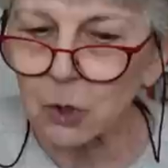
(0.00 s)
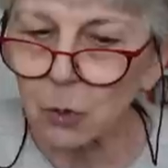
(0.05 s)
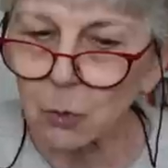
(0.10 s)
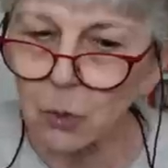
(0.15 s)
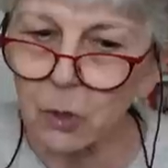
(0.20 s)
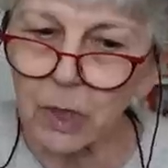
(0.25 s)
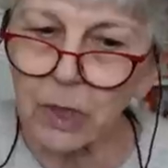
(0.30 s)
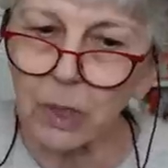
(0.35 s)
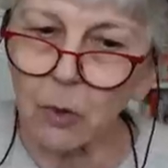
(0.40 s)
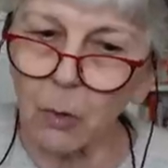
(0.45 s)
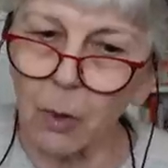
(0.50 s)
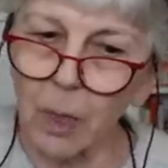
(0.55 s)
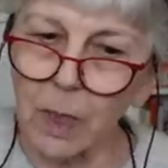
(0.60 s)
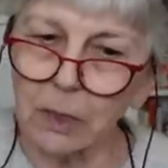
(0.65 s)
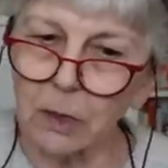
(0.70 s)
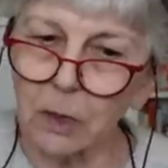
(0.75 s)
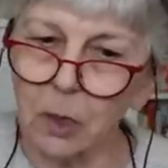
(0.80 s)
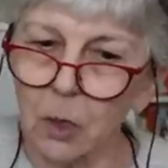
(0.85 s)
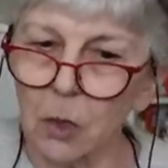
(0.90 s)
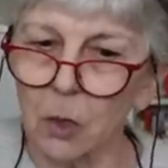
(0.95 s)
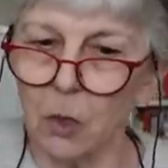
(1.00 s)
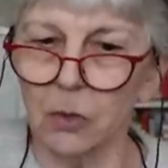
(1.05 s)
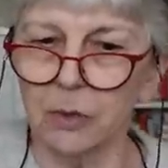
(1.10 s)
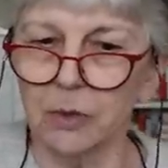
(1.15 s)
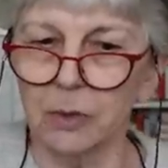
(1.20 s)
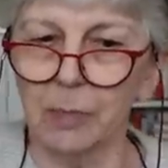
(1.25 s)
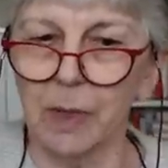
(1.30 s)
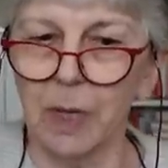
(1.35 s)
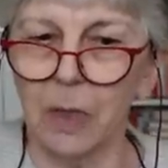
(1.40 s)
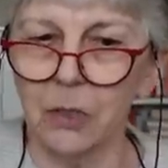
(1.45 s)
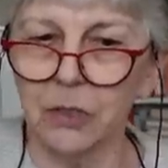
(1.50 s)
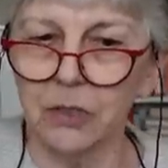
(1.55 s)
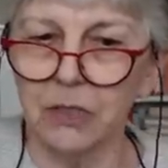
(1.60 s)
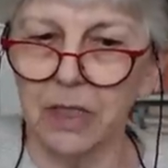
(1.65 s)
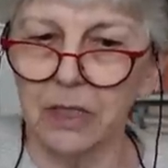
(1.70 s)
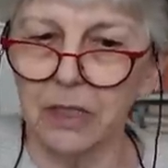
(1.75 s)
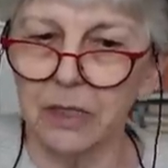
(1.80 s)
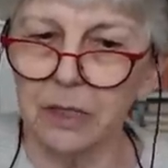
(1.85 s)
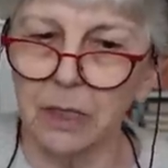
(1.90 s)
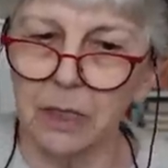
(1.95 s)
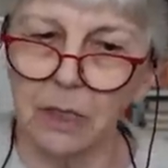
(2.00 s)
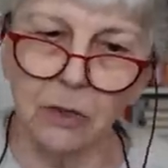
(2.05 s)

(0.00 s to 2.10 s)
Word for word: talking quite a lot about Death